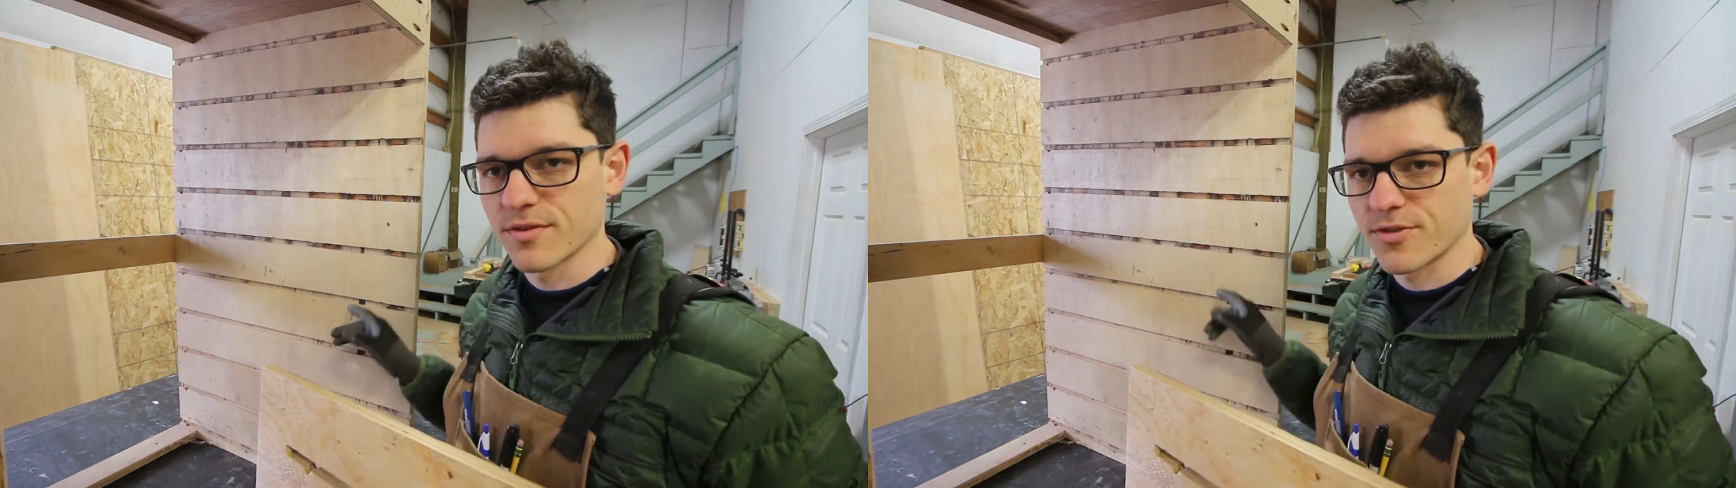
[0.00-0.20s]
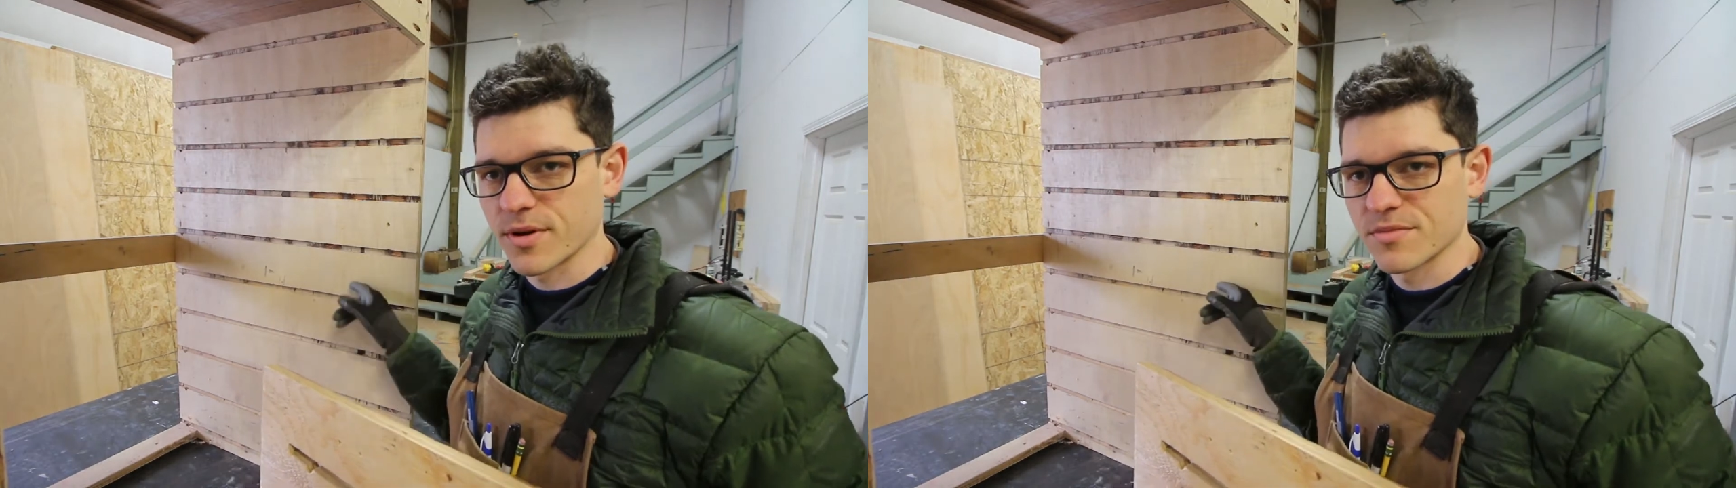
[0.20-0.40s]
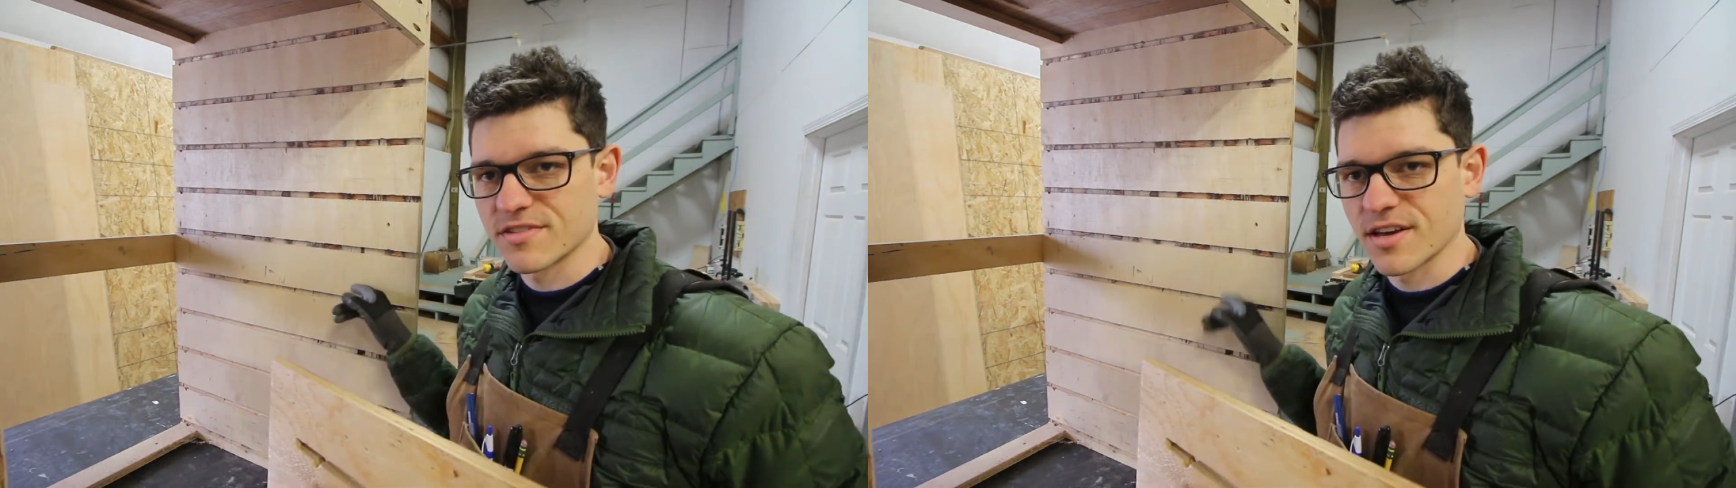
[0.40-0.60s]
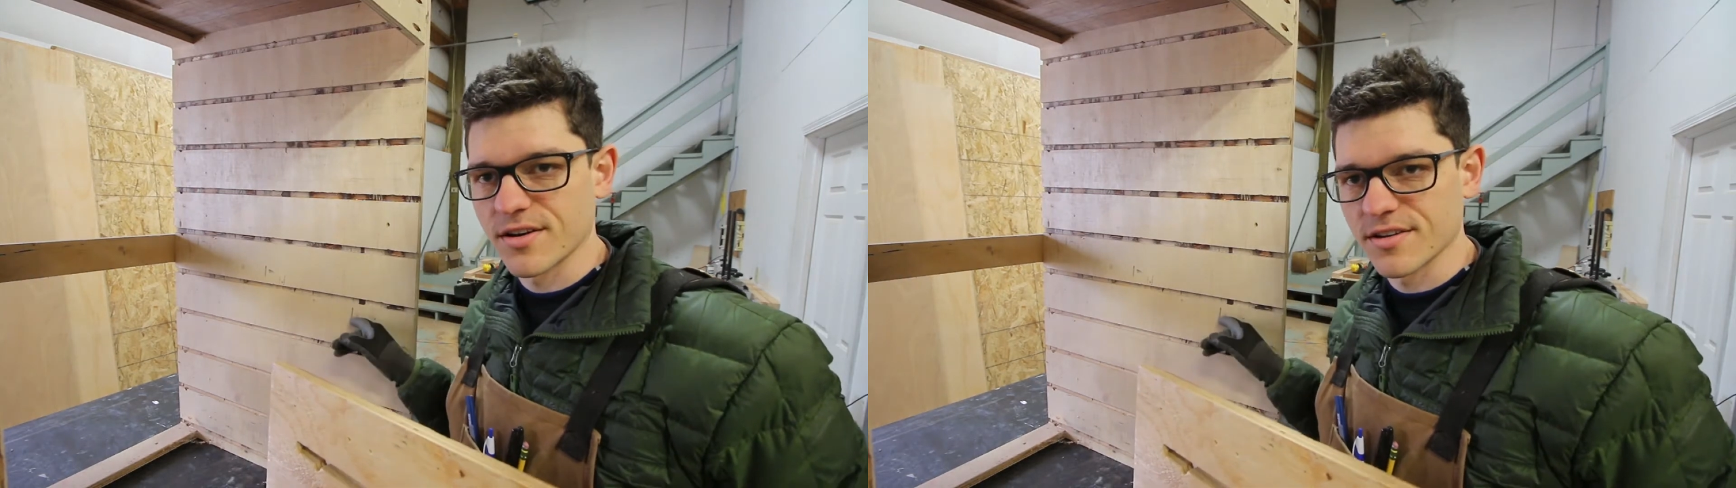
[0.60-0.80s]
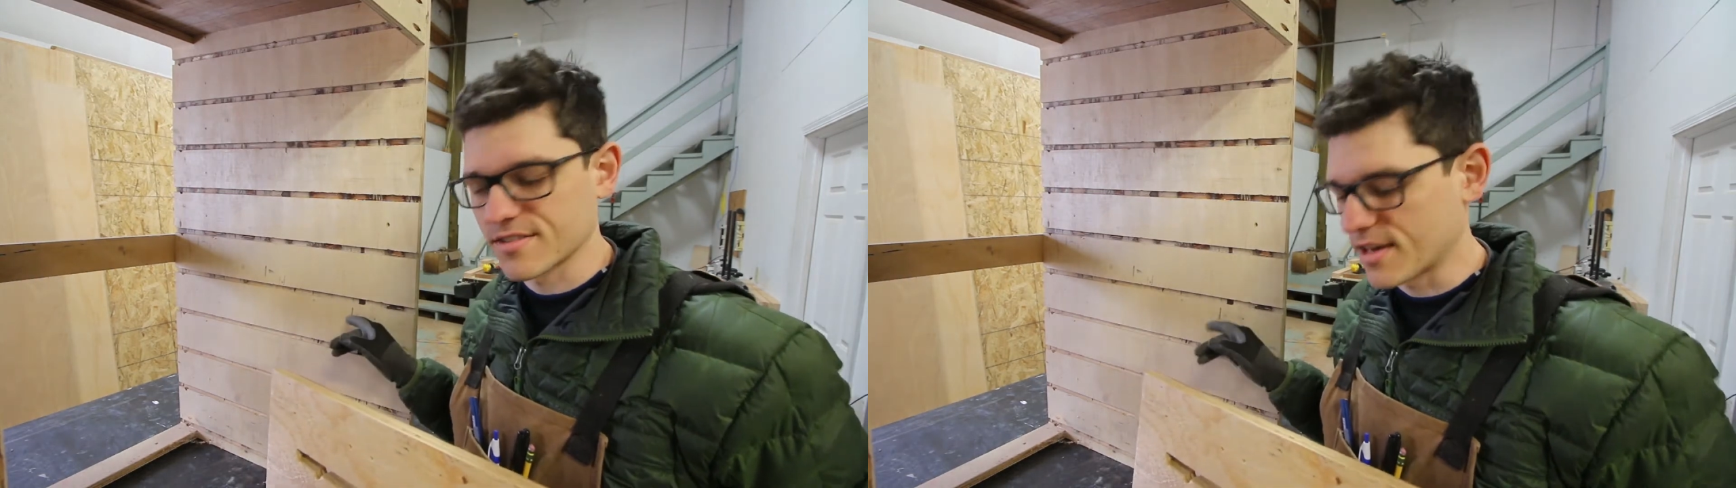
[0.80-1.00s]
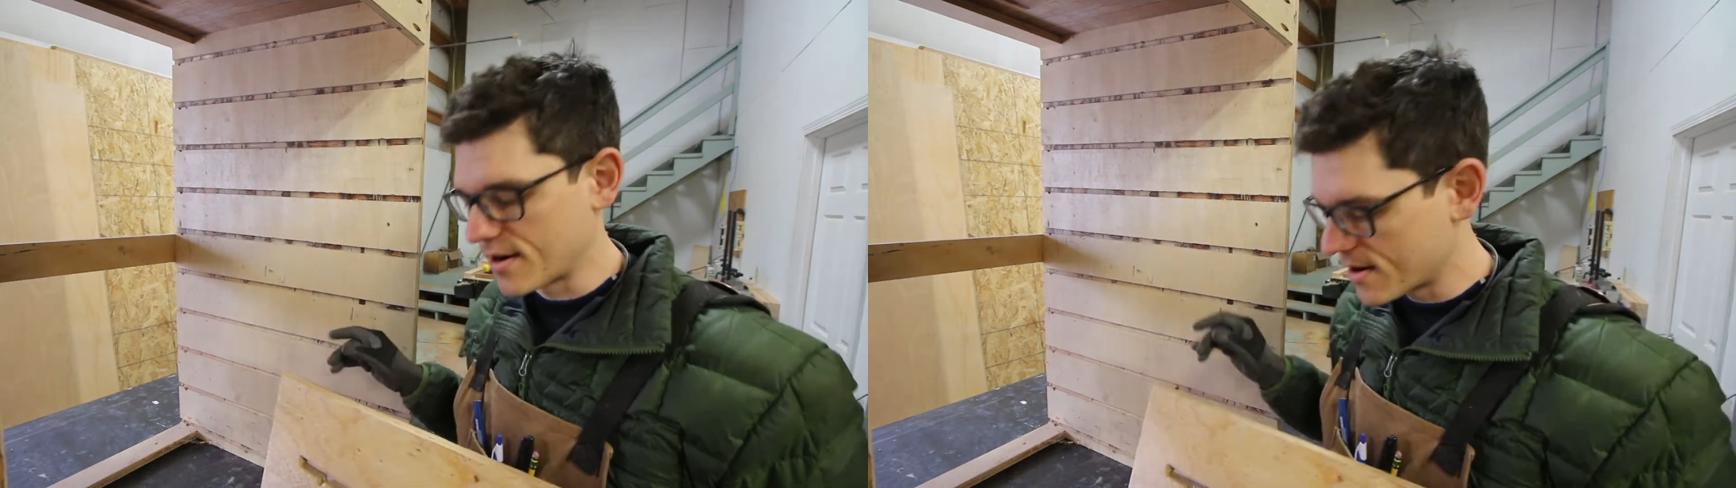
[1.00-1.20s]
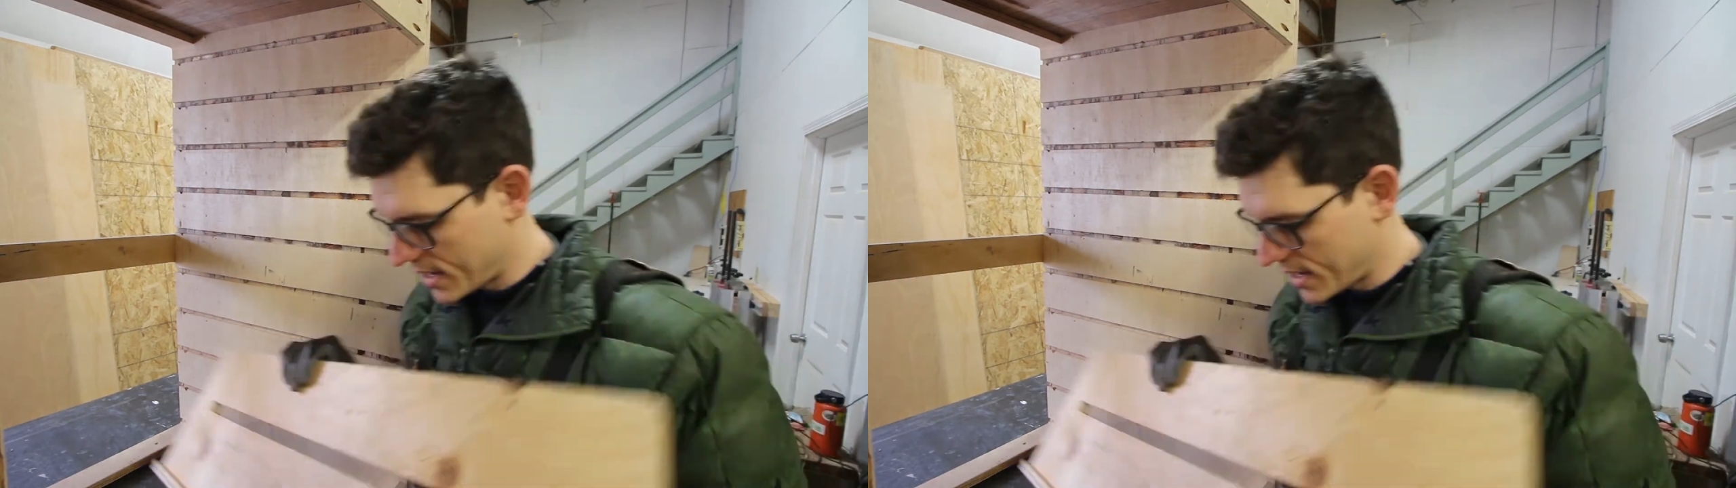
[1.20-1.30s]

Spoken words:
from center to center.